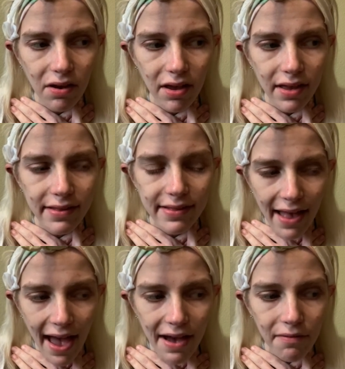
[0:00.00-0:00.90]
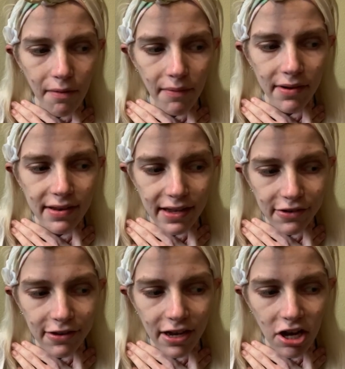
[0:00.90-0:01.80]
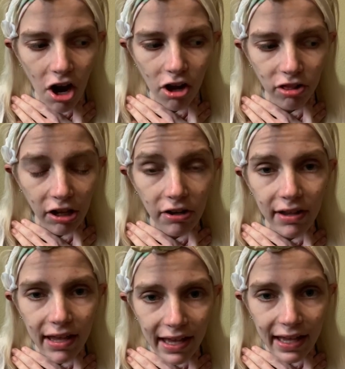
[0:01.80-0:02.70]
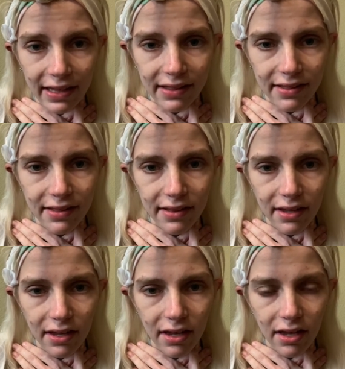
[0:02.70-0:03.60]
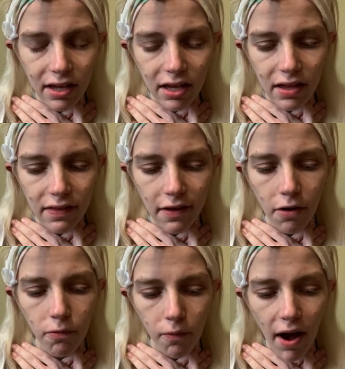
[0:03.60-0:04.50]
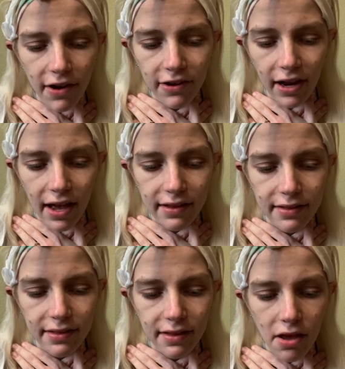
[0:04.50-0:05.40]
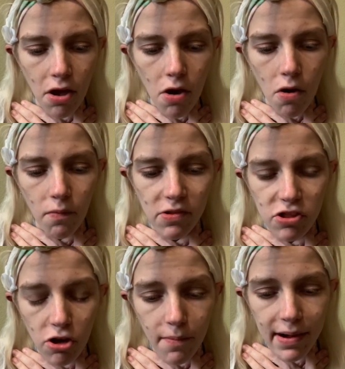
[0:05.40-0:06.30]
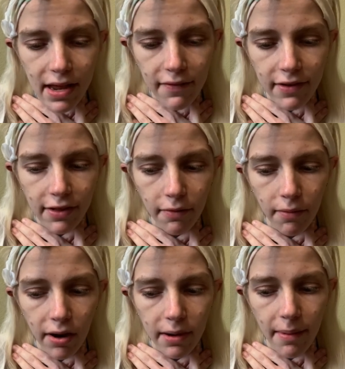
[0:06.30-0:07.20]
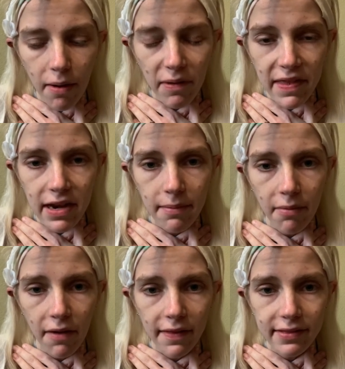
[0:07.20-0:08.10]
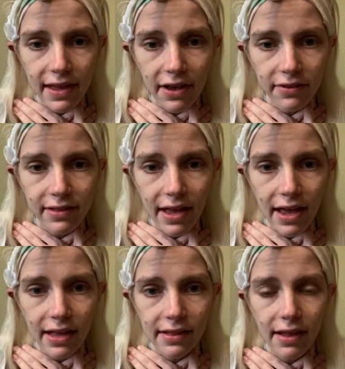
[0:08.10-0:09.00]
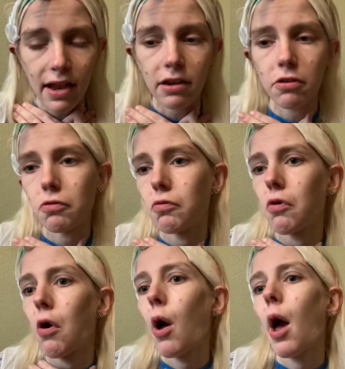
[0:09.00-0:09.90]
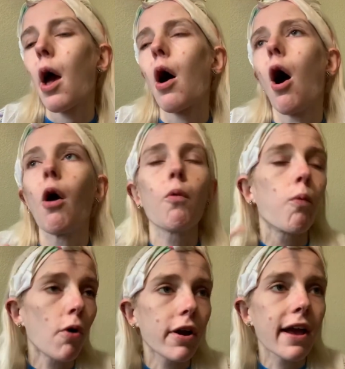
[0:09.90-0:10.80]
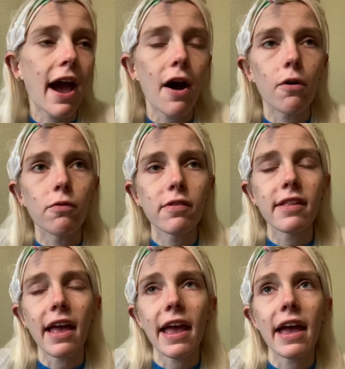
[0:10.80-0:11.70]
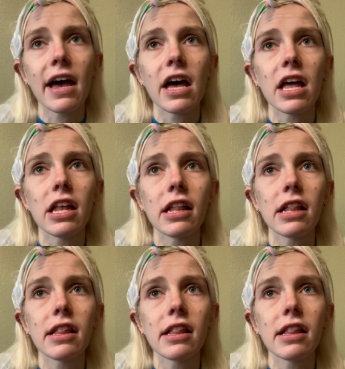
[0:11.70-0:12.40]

is that what we're teaching our little kids that are watching us, when so many of us are worried about what the number on the scale says, and our workouts, and